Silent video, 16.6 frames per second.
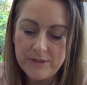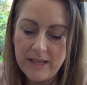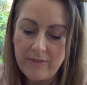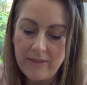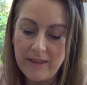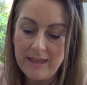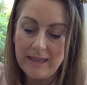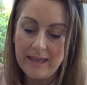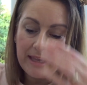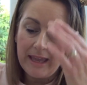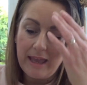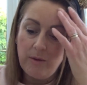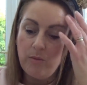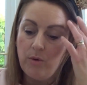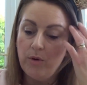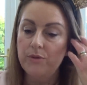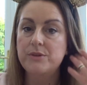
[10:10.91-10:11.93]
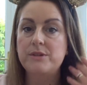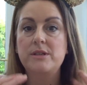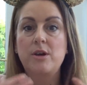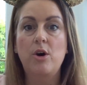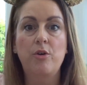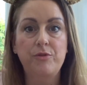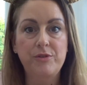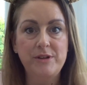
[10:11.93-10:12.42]
And then you can get ones,
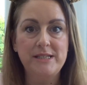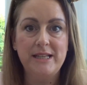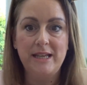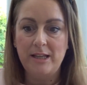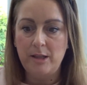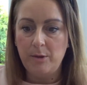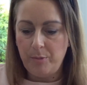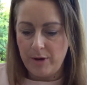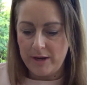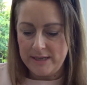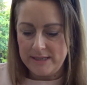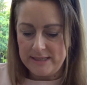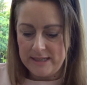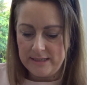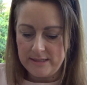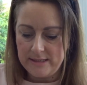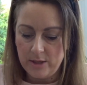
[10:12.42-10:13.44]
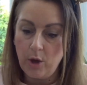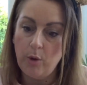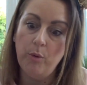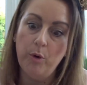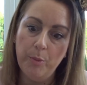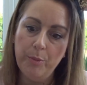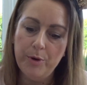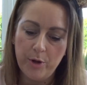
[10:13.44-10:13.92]
obviously the prices go
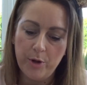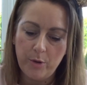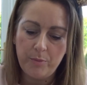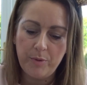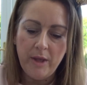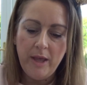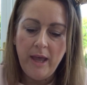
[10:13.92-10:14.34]
up and up.